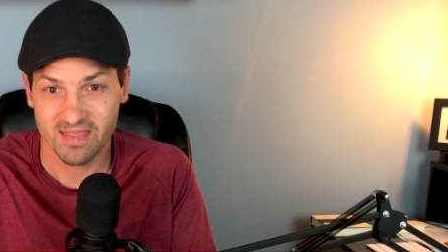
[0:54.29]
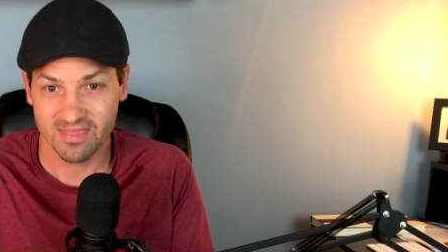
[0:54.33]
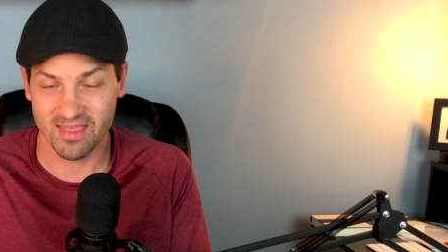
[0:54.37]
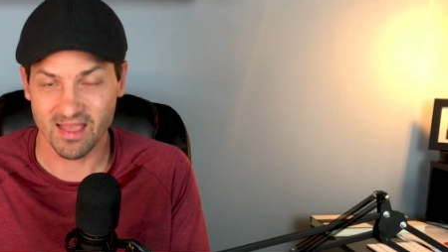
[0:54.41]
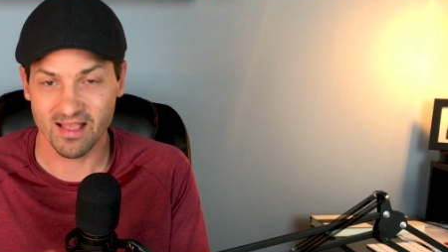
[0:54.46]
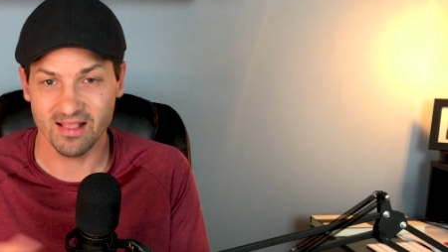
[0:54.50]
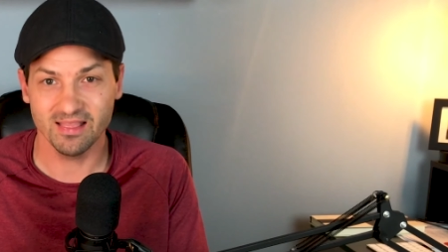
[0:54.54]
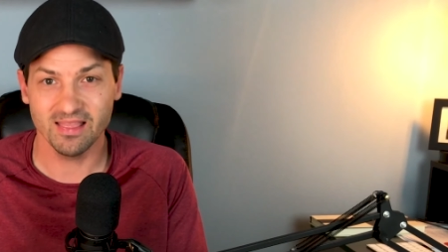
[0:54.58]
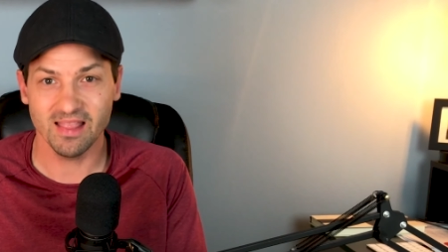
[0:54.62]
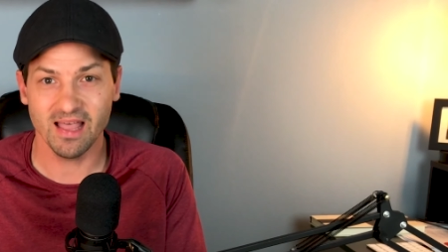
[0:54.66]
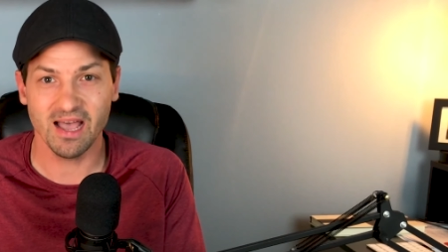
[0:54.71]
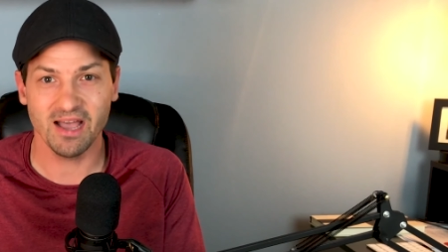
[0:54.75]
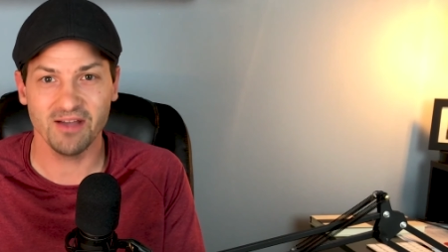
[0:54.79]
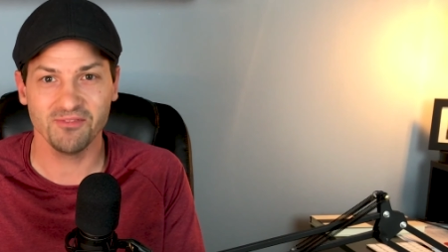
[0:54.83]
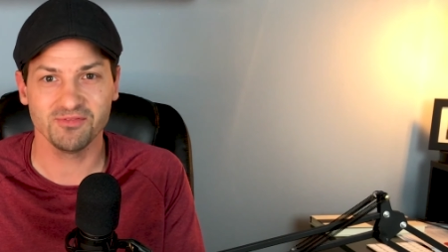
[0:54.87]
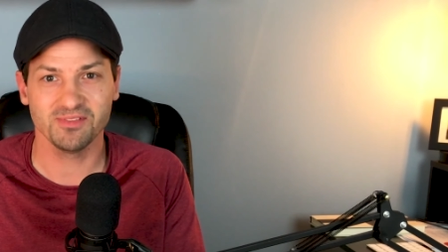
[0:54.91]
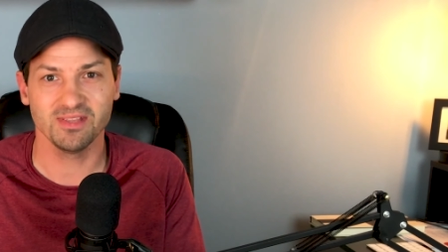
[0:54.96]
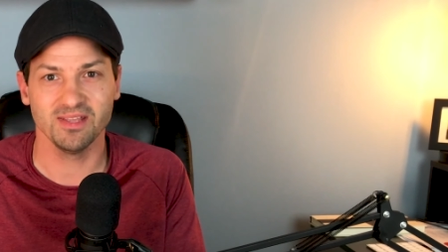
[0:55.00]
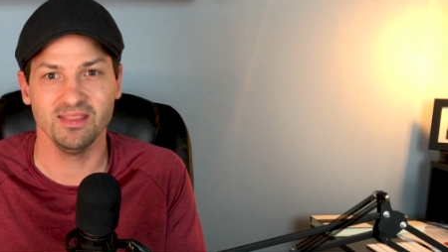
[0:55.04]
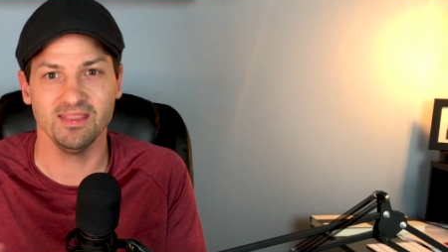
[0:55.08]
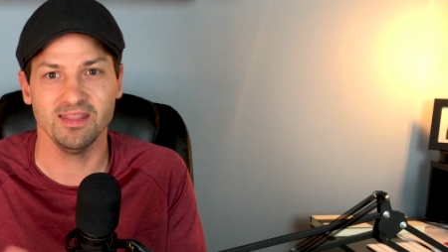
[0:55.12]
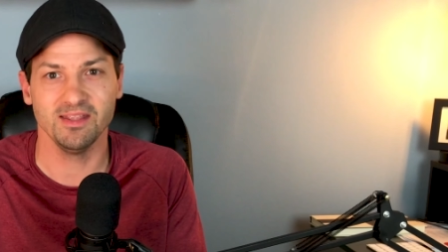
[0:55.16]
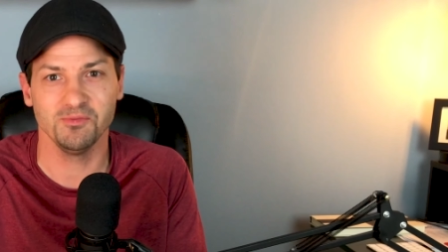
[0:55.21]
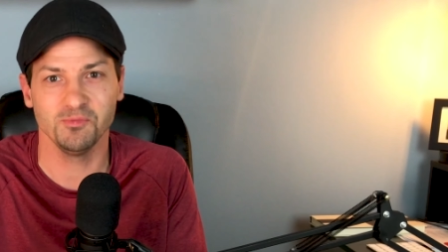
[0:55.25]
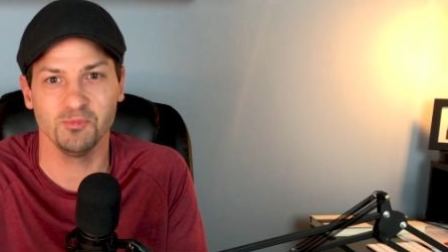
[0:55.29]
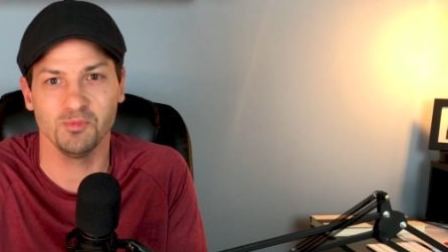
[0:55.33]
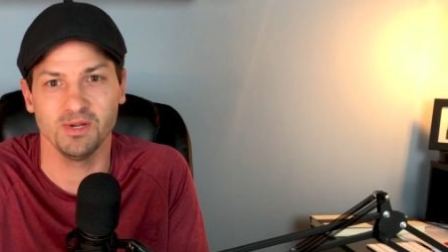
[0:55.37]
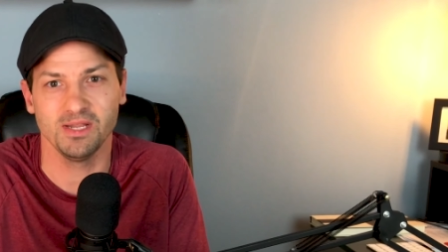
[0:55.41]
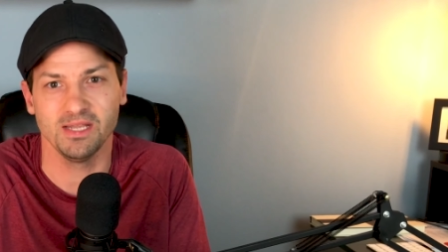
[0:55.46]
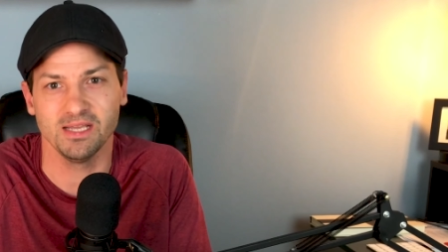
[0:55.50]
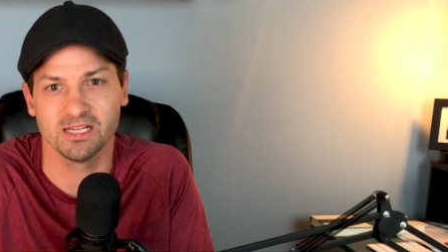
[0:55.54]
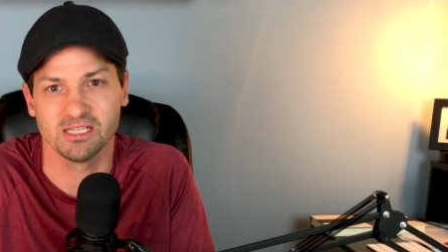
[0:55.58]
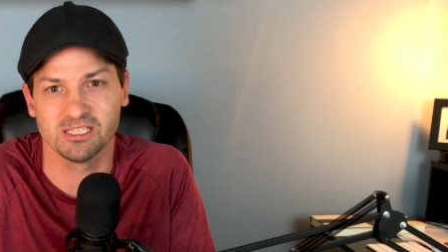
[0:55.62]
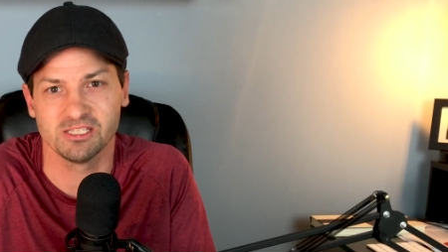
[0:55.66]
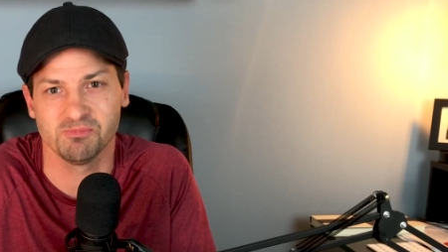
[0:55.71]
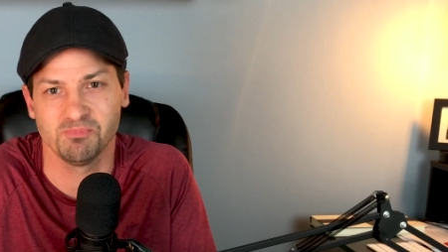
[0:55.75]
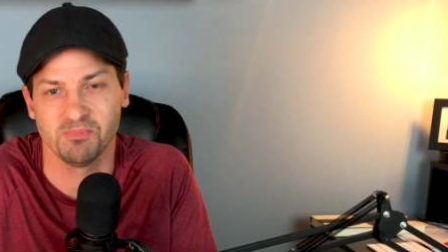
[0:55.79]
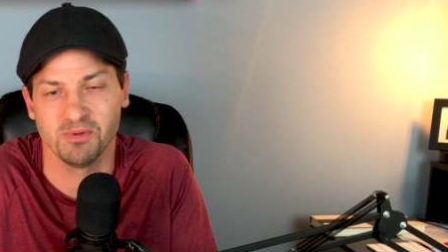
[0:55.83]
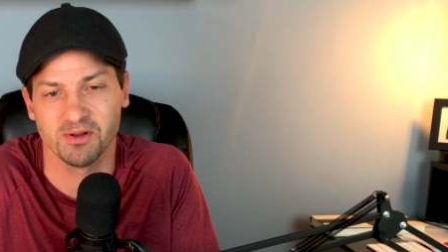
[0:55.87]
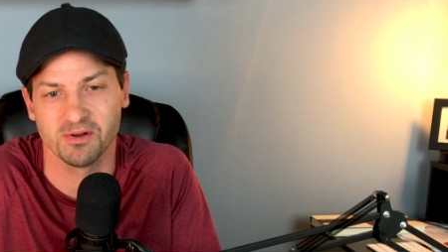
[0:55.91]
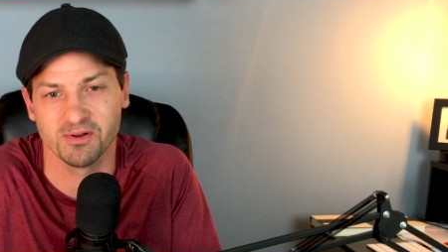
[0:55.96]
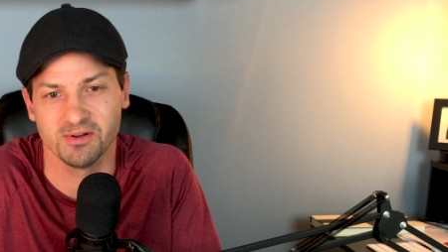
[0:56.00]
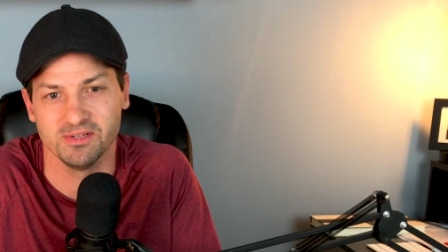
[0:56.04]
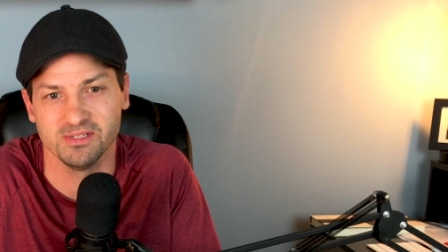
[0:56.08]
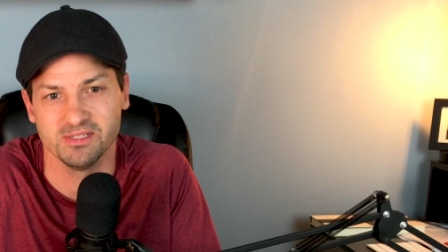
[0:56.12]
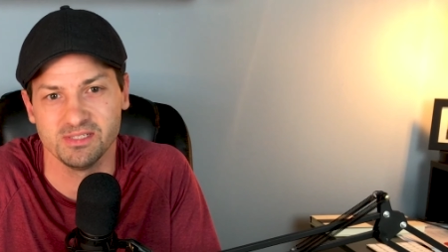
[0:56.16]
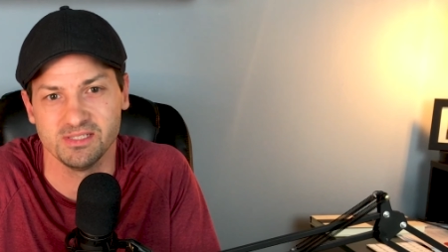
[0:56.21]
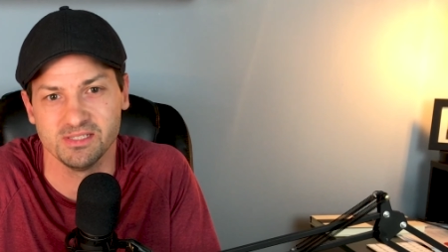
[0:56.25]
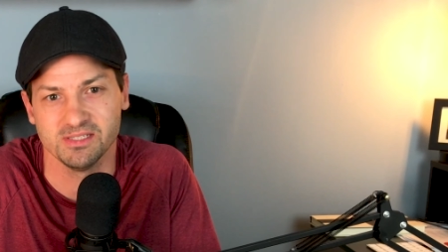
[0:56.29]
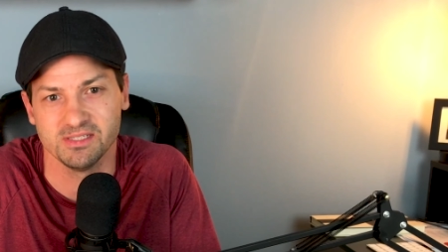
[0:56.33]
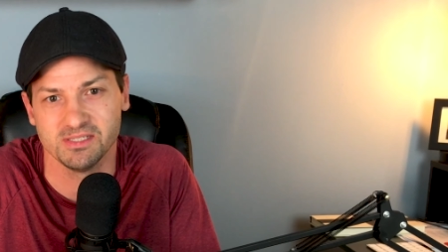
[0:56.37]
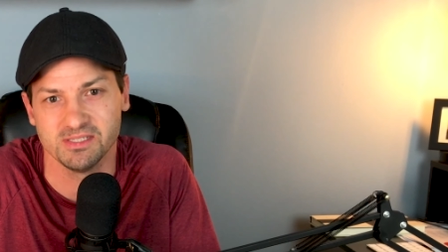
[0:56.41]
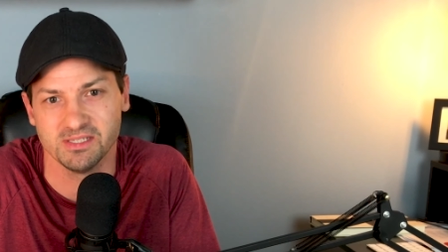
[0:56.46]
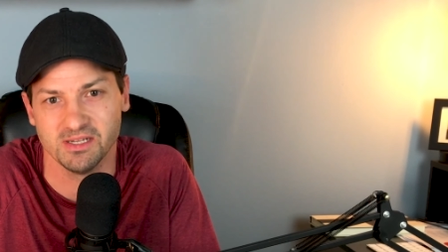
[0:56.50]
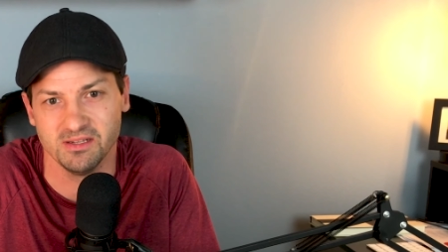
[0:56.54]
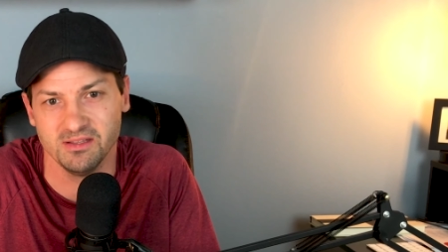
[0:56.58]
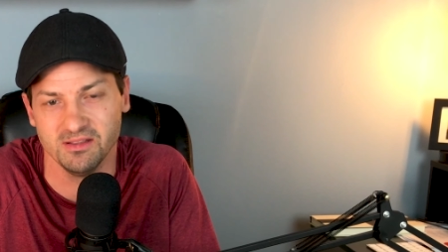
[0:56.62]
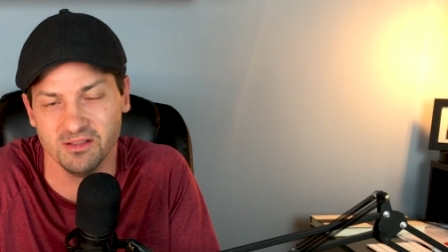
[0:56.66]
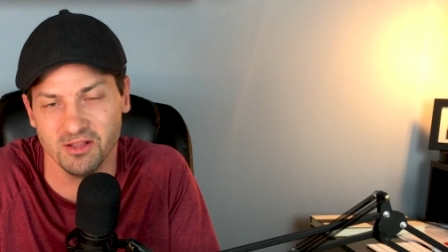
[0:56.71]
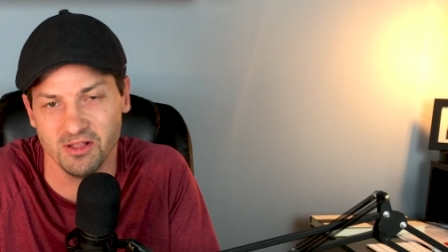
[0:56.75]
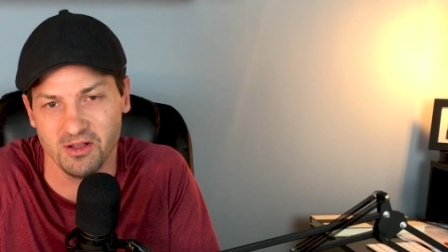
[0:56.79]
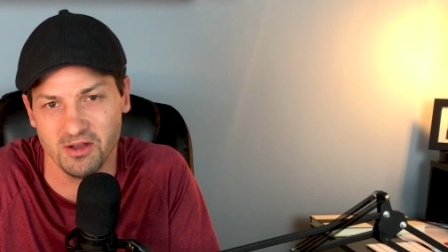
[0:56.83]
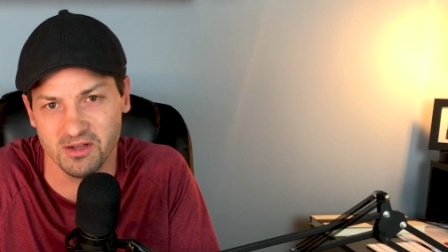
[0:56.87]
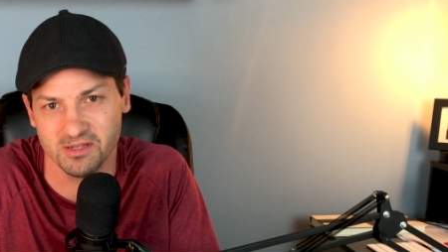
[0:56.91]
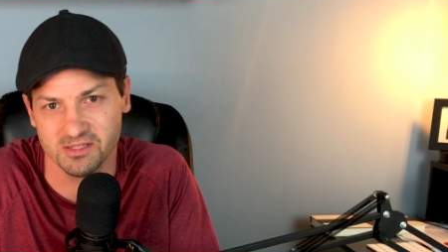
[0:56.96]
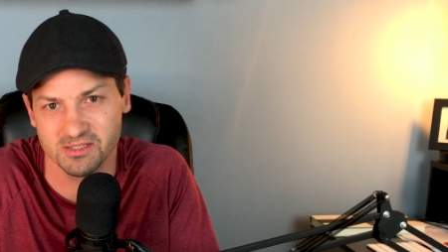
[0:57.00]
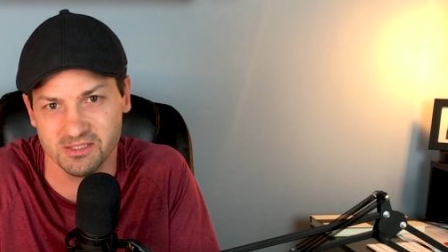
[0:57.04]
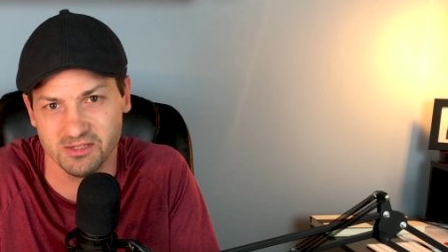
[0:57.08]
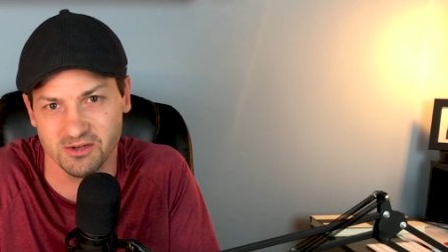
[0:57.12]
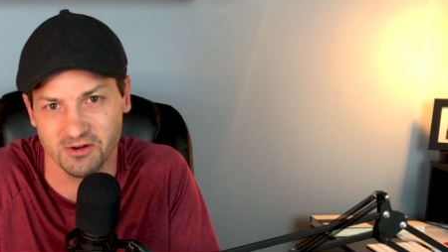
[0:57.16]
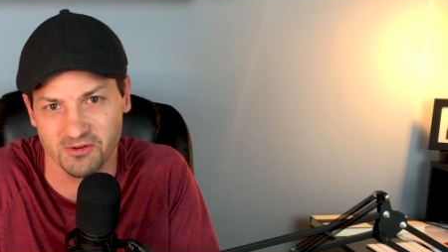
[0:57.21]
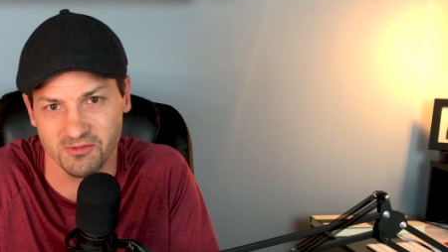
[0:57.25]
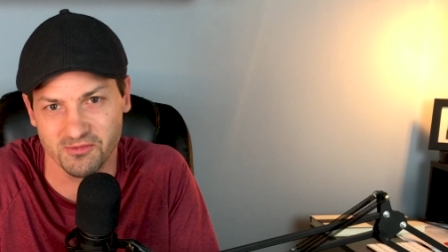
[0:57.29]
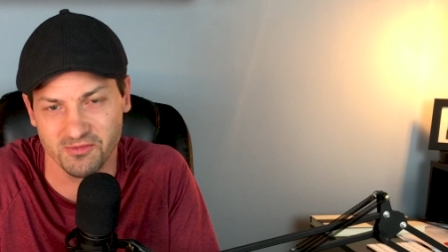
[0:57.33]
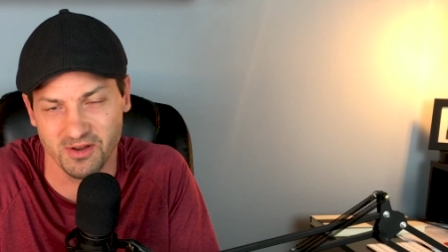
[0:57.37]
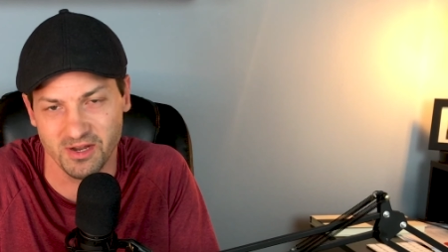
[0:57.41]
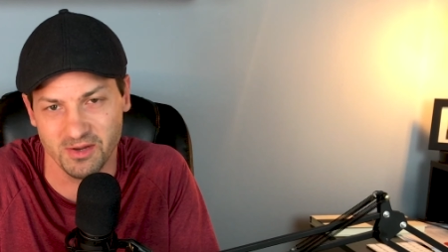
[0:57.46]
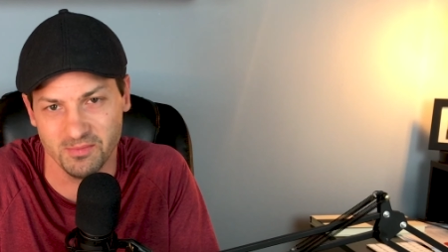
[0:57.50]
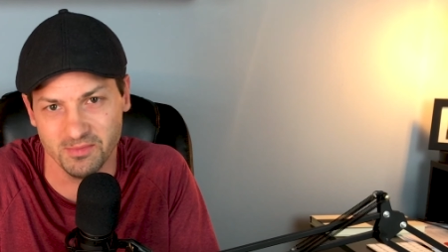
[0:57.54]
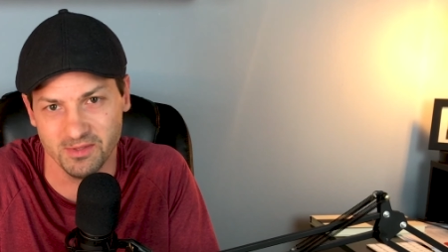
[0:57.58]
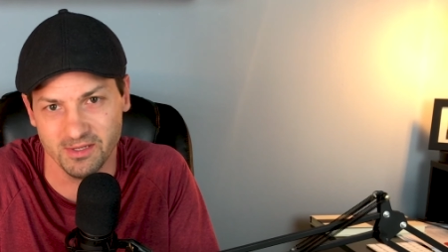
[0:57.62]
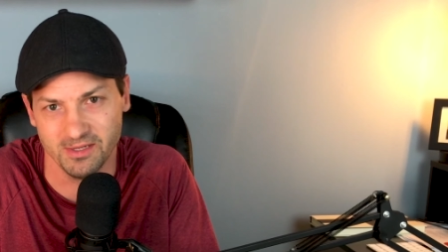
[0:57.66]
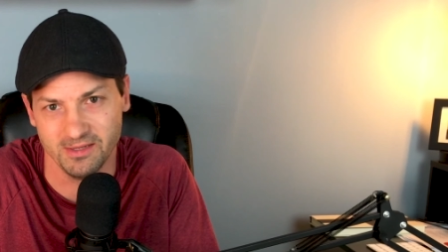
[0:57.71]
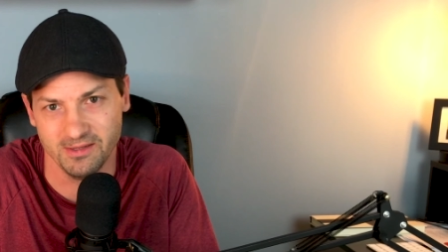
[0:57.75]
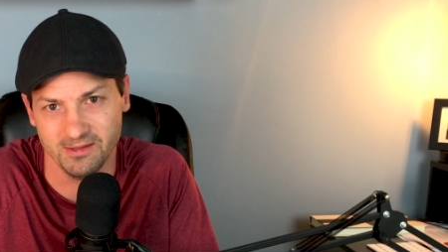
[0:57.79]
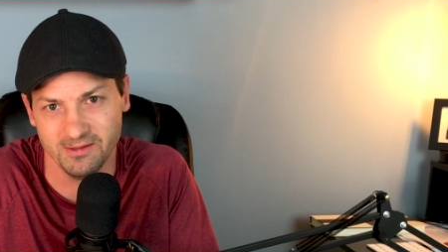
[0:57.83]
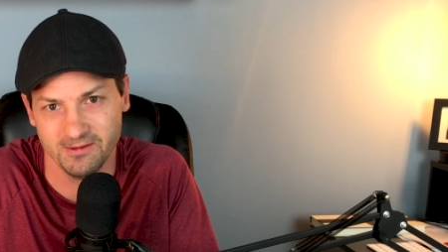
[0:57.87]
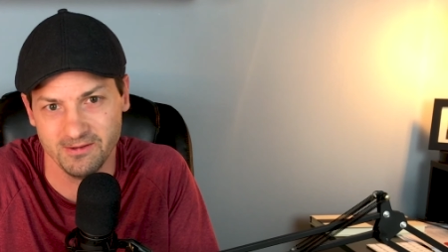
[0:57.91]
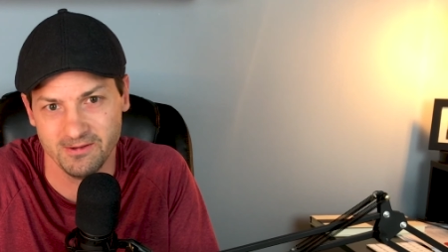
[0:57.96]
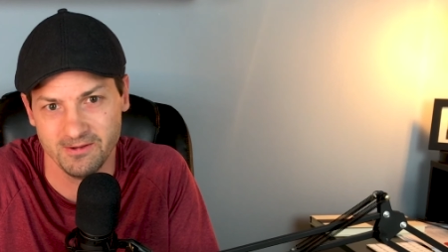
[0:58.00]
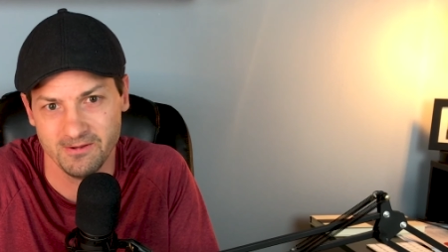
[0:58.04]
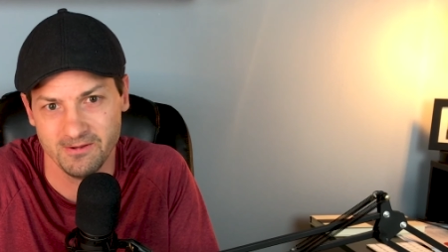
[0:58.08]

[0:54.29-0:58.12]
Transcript: They left, and then we experienced a sudden loss in our family.